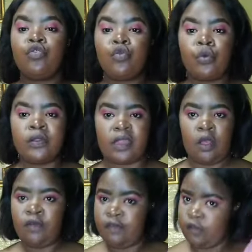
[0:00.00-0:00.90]
school is
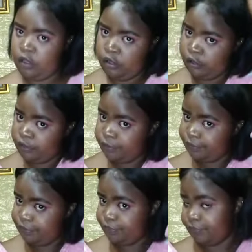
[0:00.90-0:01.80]
out for her.
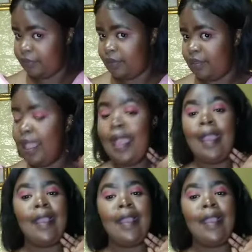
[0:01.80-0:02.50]
Yeah,